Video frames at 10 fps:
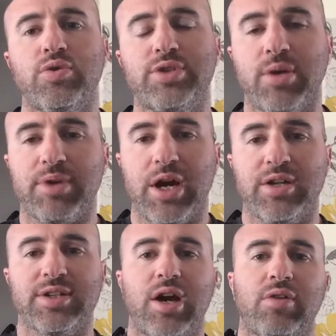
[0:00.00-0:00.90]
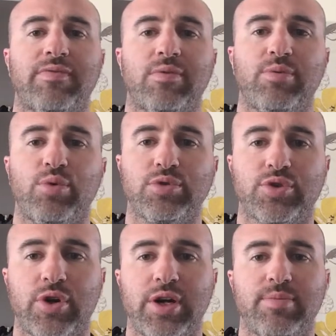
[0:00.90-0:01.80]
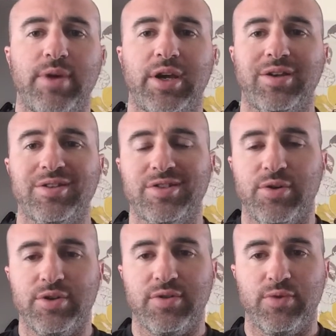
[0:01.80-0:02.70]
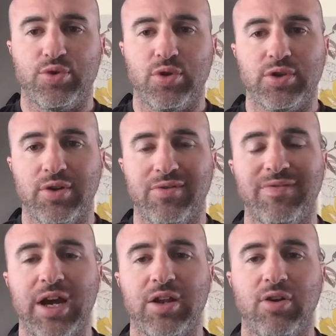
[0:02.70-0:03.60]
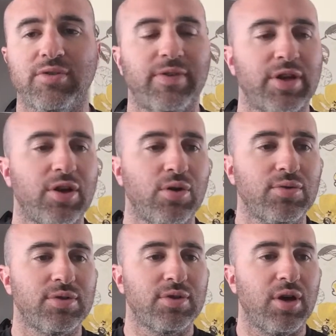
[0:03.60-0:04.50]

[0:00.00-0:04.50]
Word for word: What's up guys, Kyle from Newell Strength, making a series of nutrition and fat loss videos.